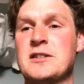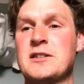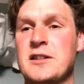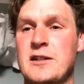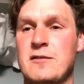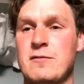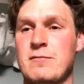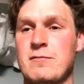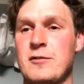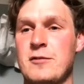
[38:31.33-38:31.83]
And
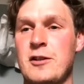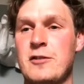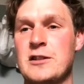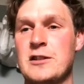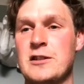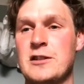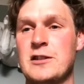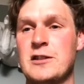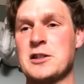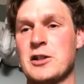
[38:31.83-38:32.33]
then you
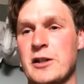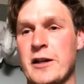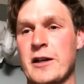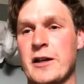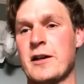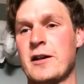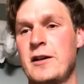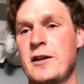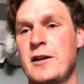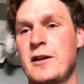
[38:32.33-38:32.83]
just got like
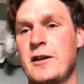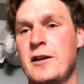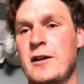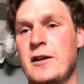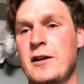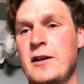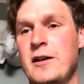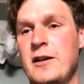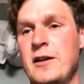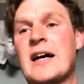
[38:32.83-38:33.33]

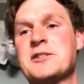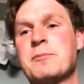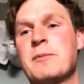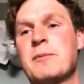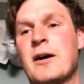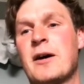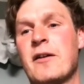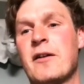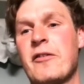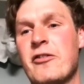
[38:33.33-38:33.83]

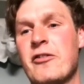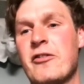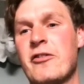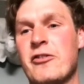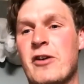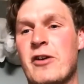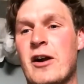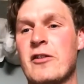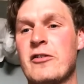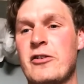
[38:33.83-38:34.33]
vast mountains
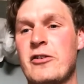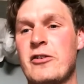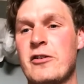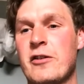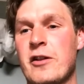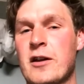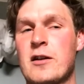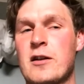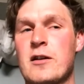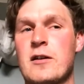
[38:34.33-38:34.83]
around you.
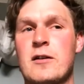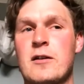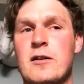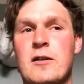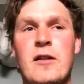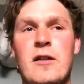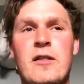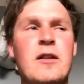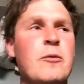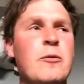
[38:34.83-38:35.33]
Like,
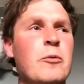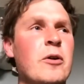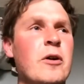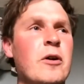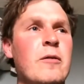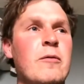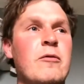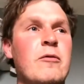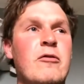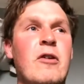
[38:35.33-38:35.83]
I think
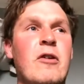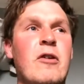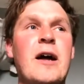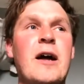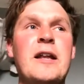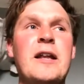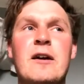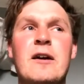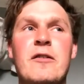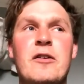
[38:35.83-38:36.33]
we're
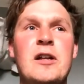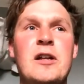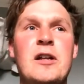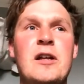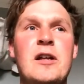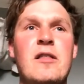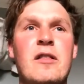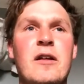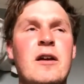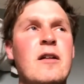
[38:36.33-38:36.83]
riding
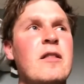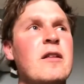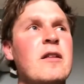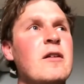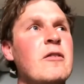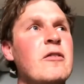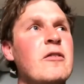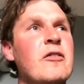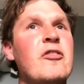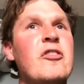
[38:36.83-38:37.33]
underneath, like, I think
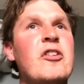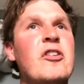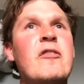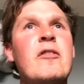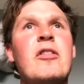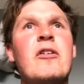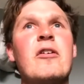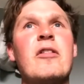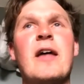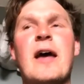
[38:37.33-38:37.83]
it was the
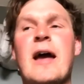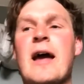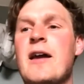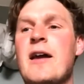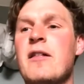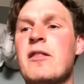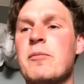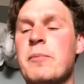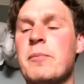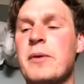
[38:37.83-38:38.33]
7th or the
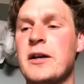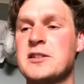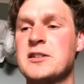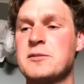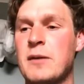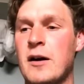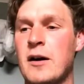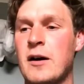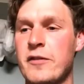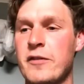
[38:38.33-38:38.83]
8th
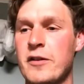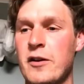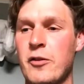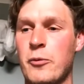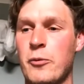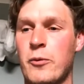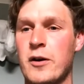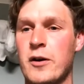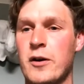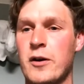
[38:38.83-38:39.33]
biggest mountain in the
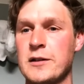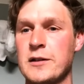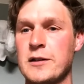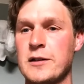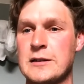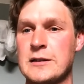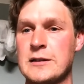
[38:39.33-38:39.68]
world.